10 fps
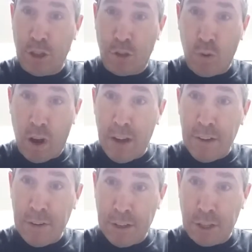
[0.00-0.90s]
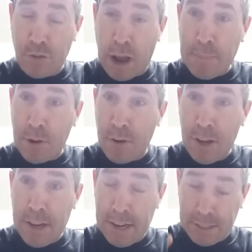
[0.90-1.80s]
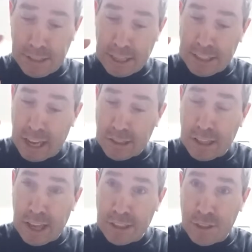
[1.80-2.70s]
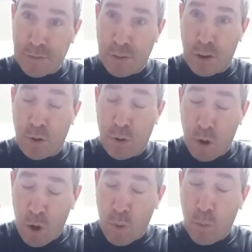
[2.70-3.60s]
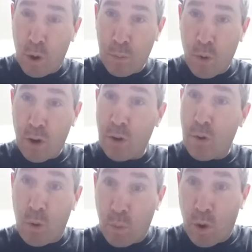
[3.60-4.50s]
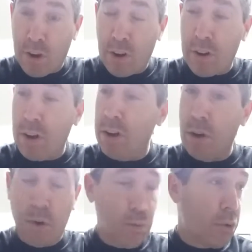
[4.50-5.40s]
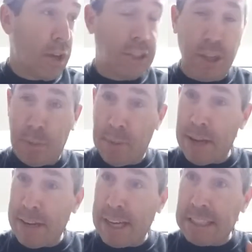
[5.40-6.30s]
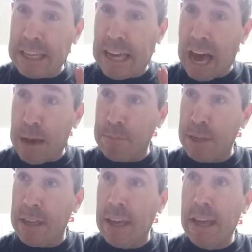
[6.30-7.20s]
you draw in the dropper in a 6-ounce glass of warm water or water will get you to bed nice and calmly,